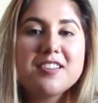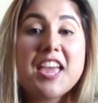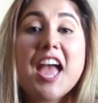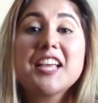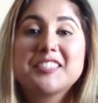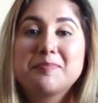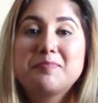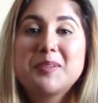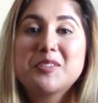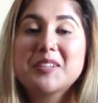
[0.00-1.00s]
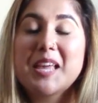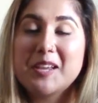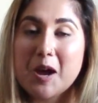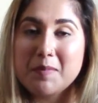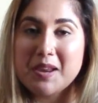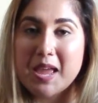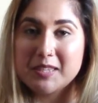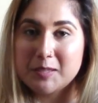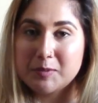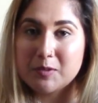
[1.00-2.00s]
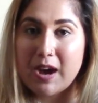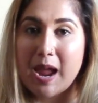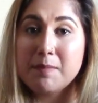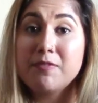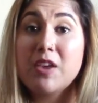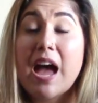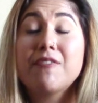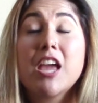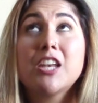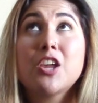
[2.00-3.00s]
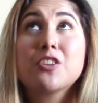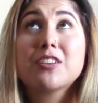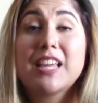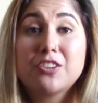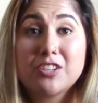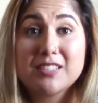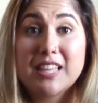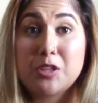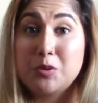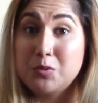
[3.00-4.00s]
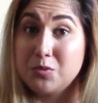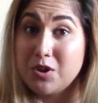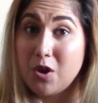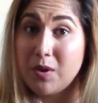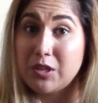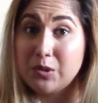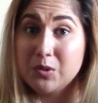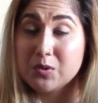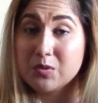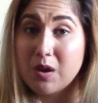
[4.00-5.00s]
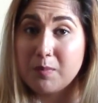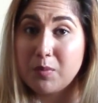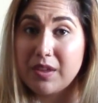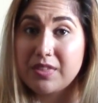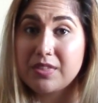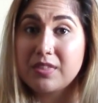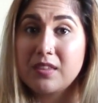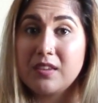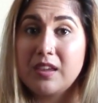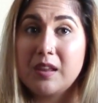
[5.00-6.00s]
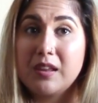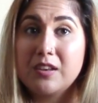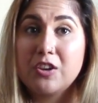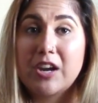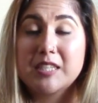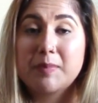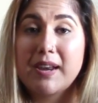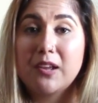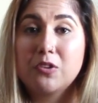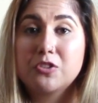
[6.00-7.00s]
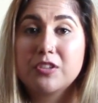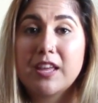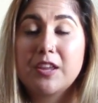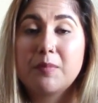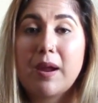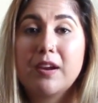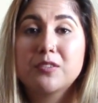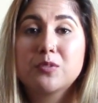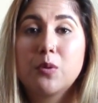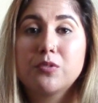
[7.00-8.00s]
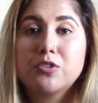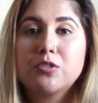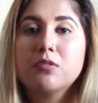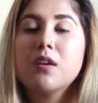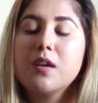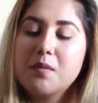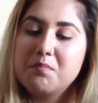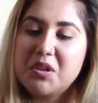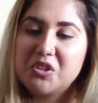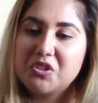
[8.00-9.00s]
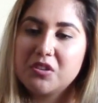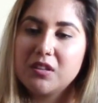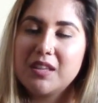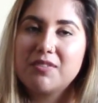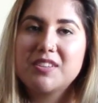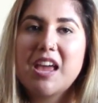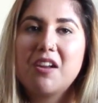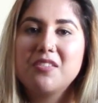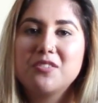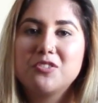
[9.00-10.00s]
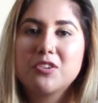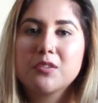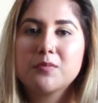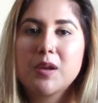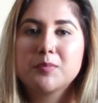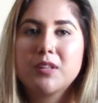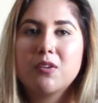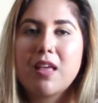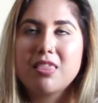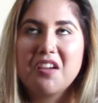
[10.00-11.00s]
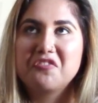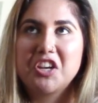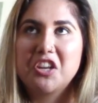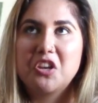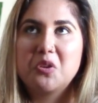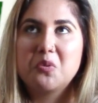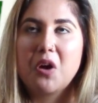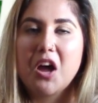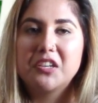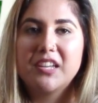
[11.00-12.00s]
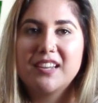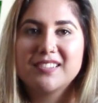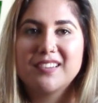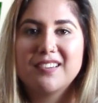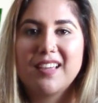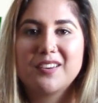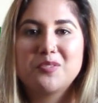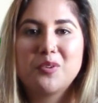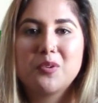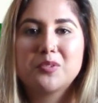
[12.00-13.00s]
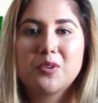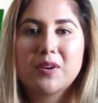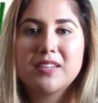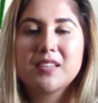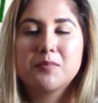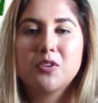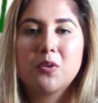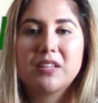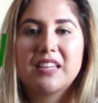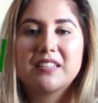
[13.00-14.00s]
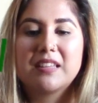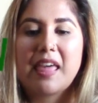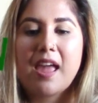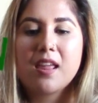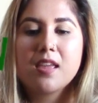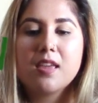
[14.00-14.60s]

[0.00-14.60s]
yes, be sure to like, comment, and subscribe if you have any other legends that you know and you grew up with in your Hispanic culture that your parents told you. Be sure to leave it down in the description box below. I love reading new content and like new ghost stories. I'm totally into that.